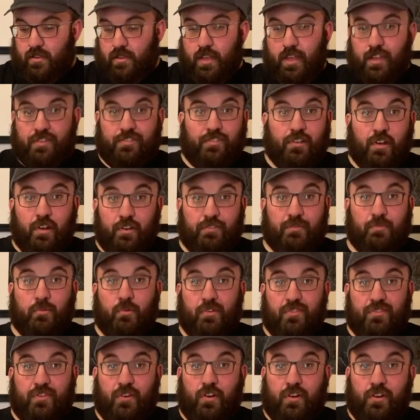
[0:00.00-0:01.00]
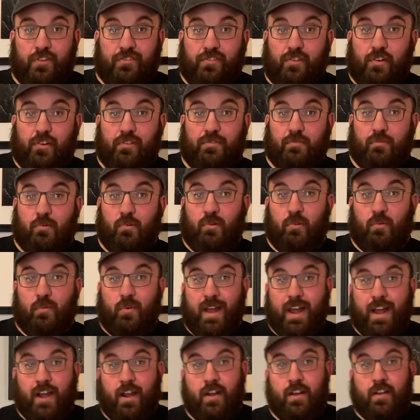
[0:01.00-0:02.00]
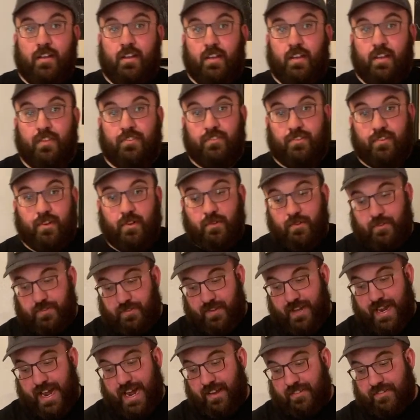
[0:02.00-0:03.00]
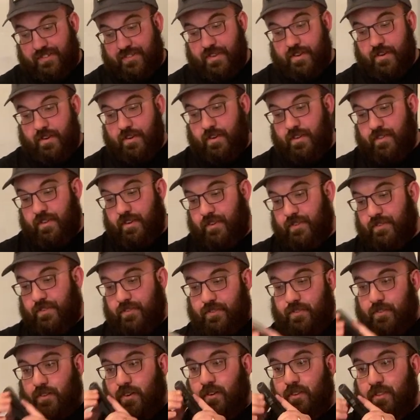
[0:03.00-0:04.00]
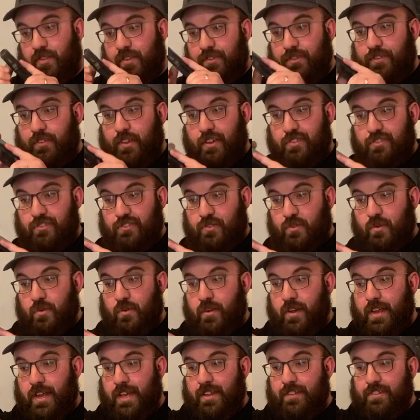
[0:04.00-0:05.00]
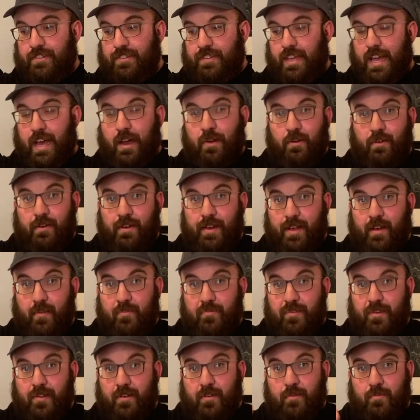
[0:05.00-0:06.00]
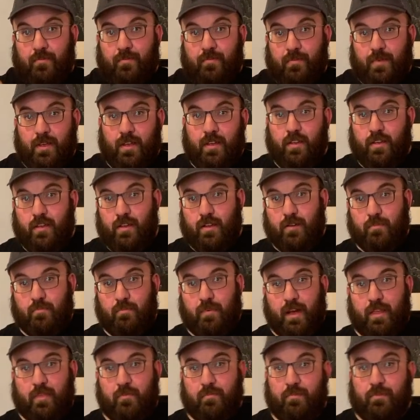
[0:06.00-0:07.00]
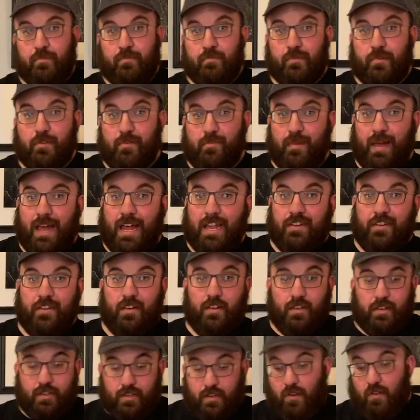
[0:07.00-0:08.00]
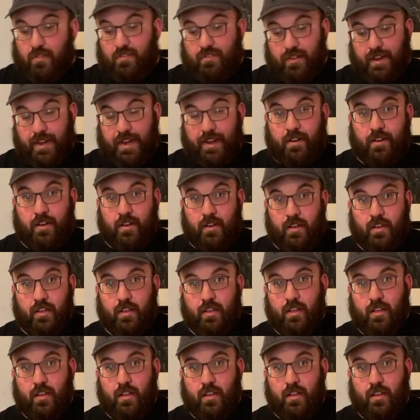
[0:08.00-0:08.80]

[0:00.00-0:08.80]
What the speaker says: It shows more dirt, it shows more wear, it shows nastier. There's all this like scoring and scouring up here by the boom boom end. Go figure.